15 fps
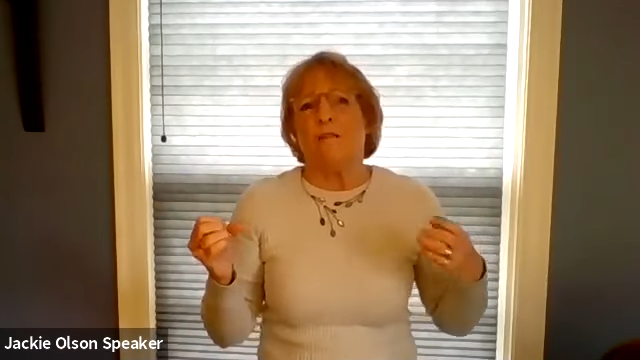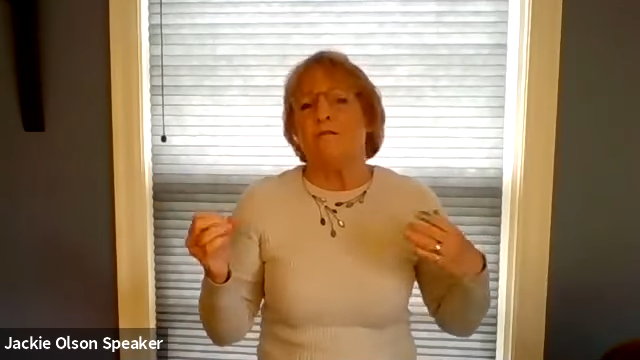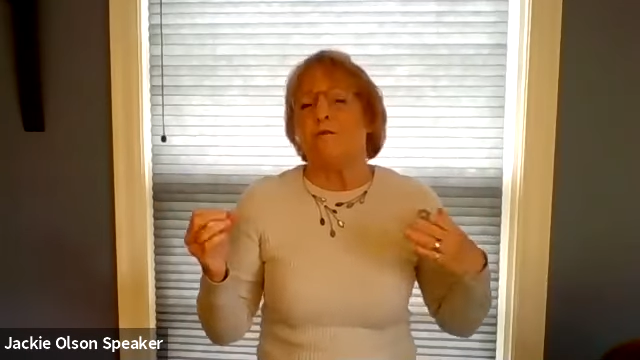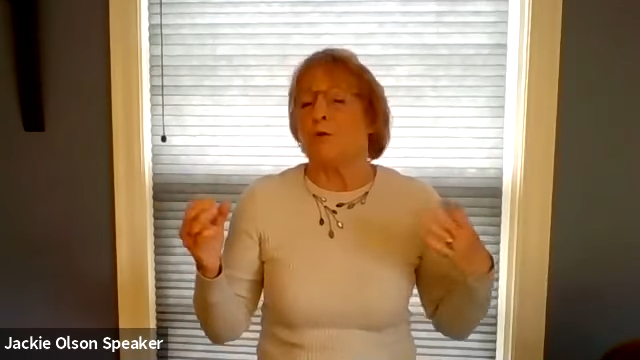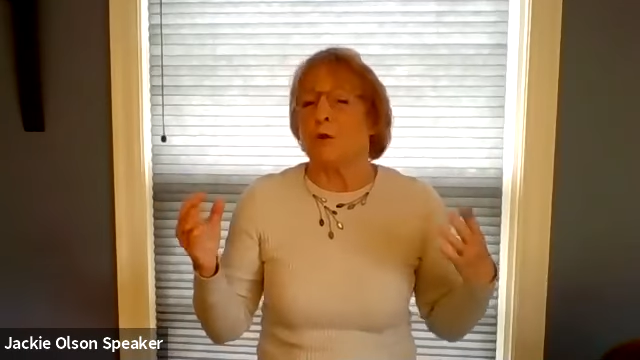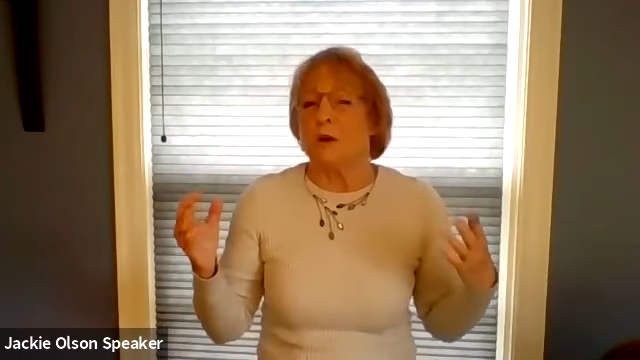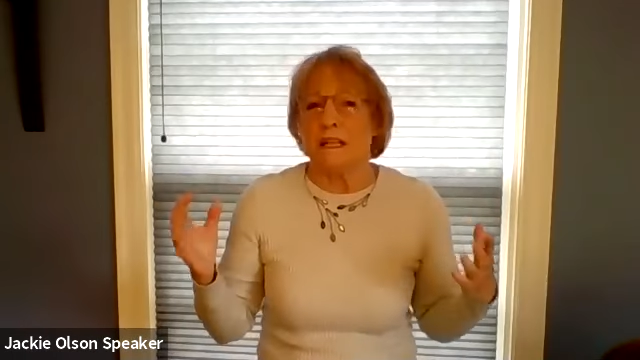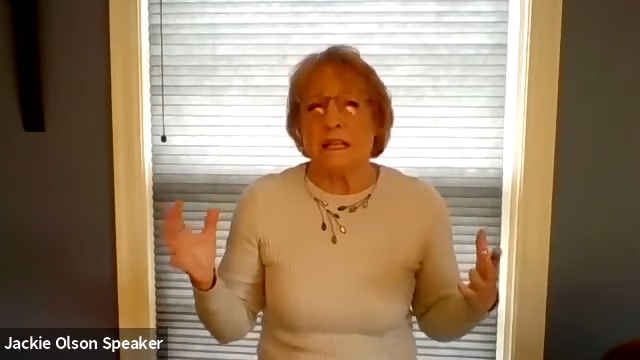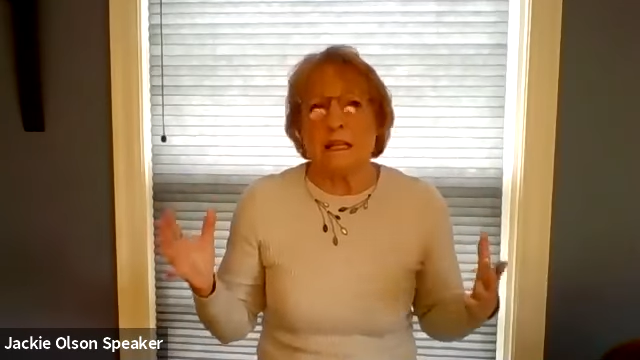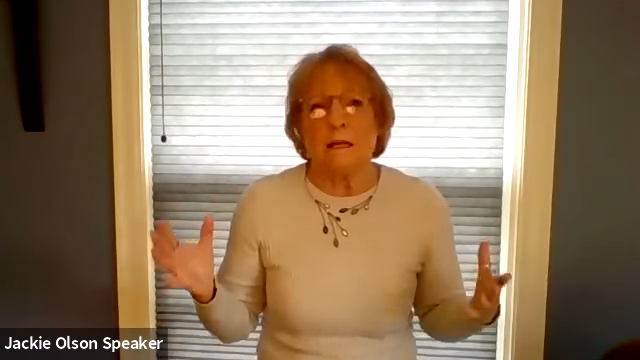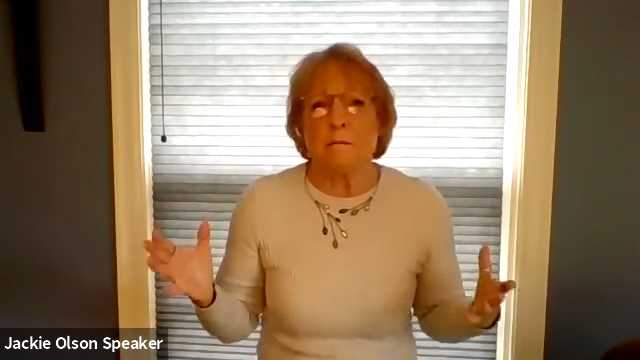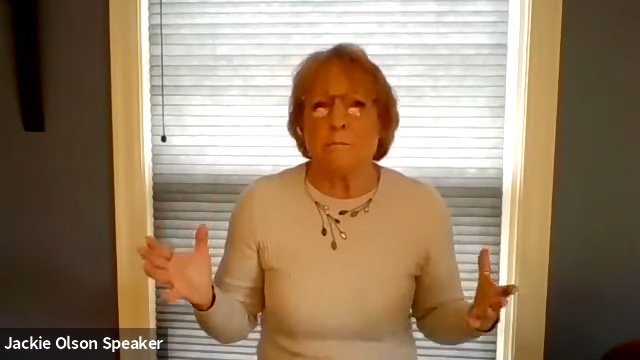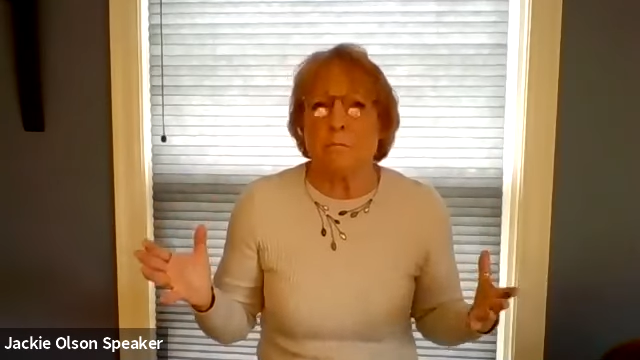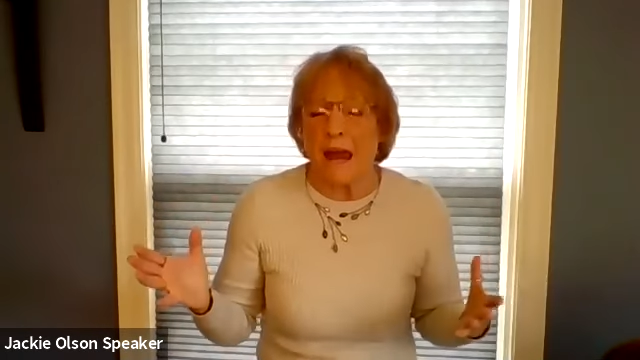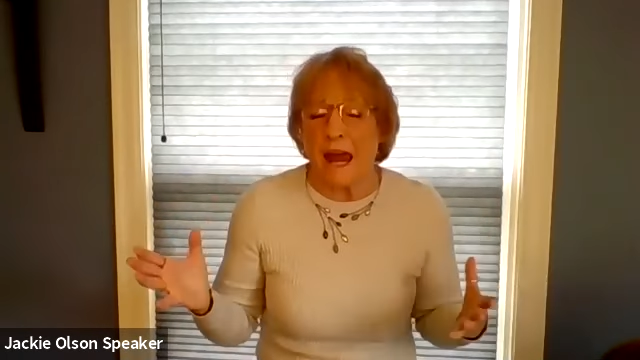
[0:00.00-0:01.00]
avoid
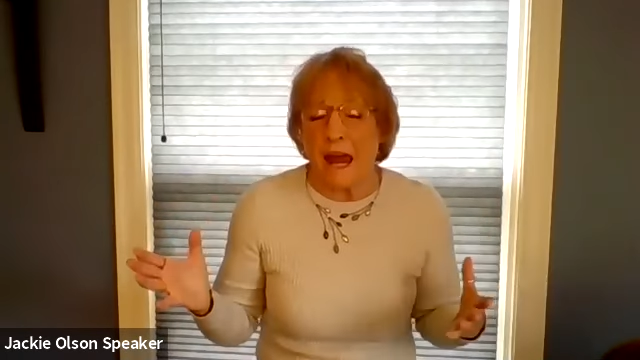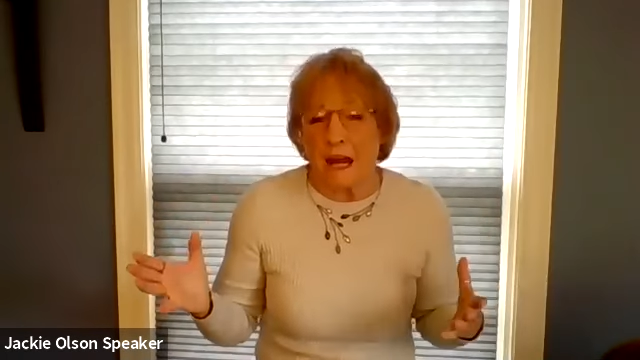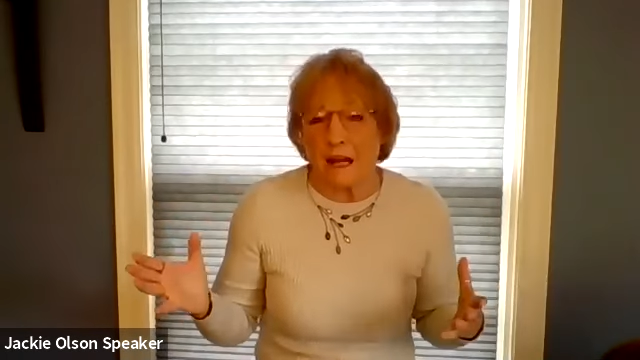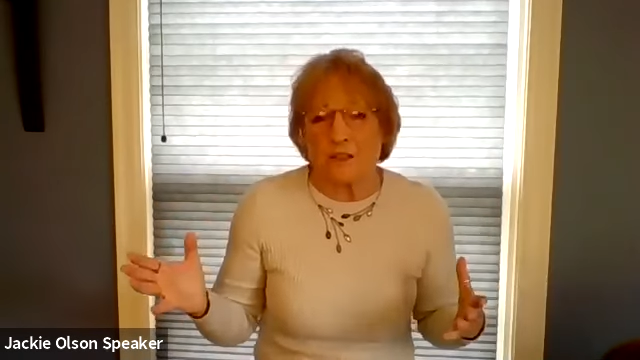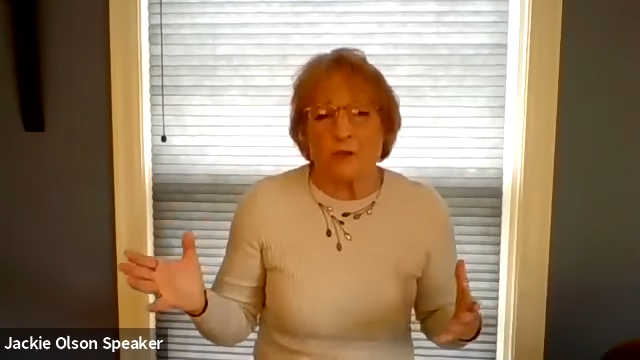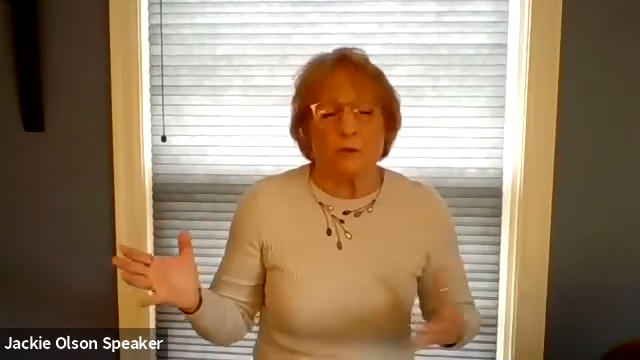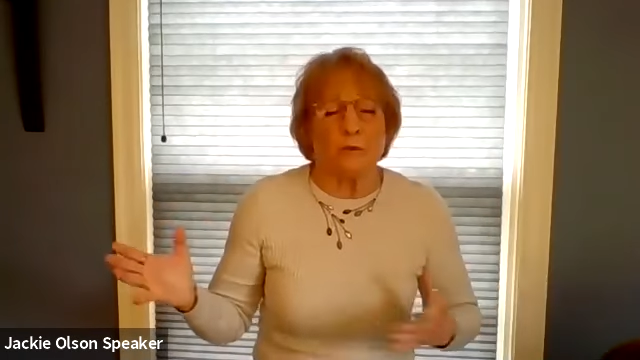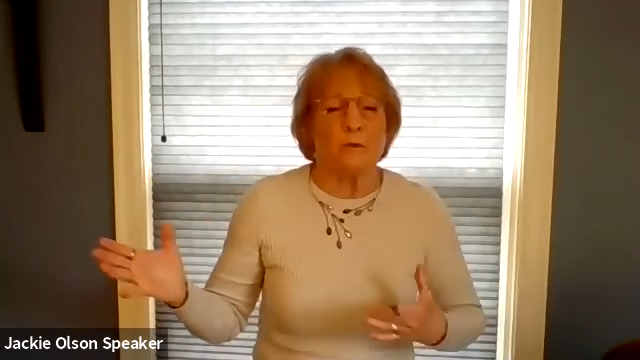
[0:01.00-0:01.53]
impact